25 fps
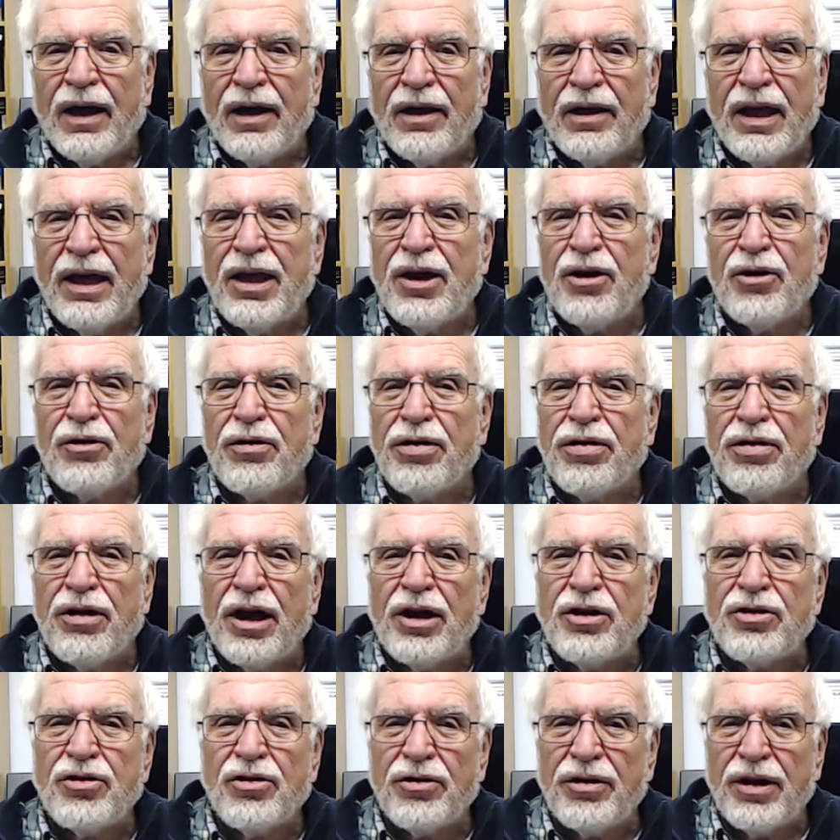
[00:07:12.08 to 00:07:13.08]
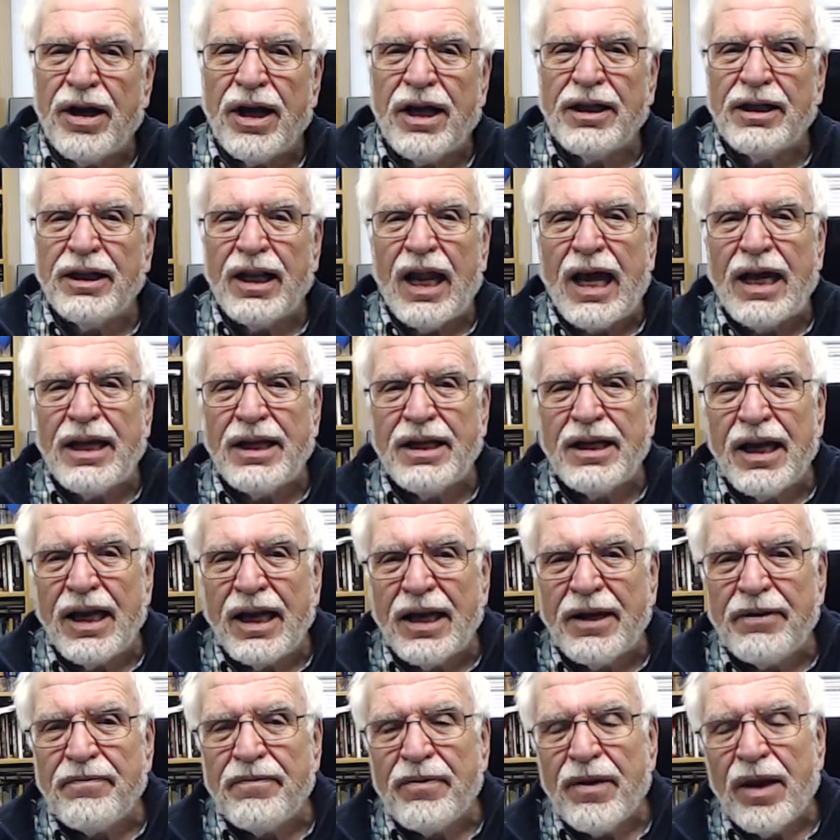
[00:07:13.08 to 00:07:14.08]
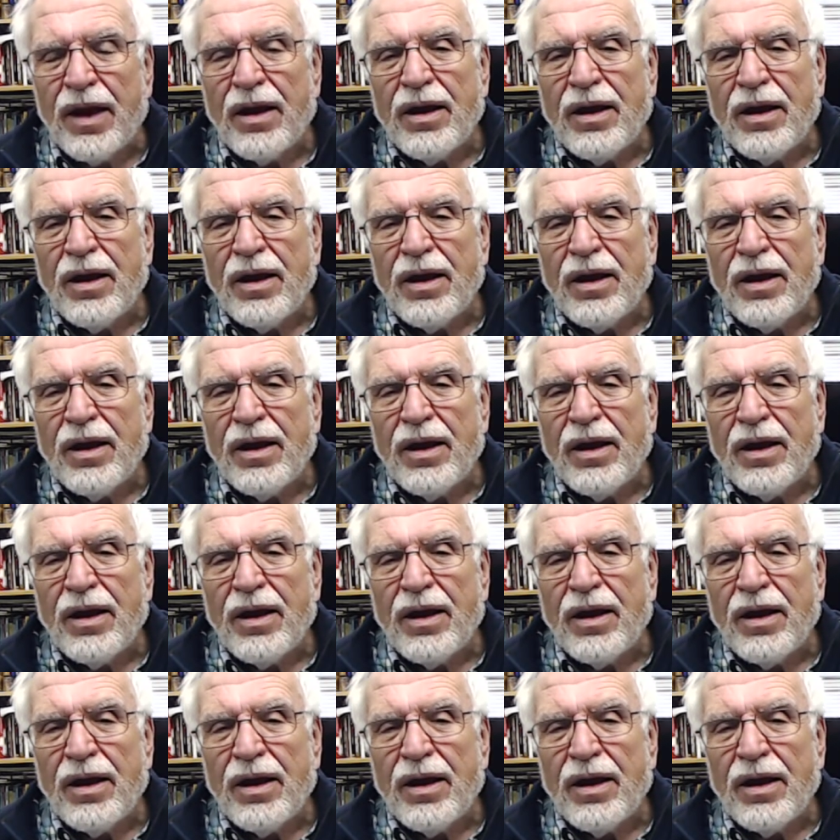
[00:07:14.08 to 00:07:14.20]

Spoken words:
Hear thunder and lightning.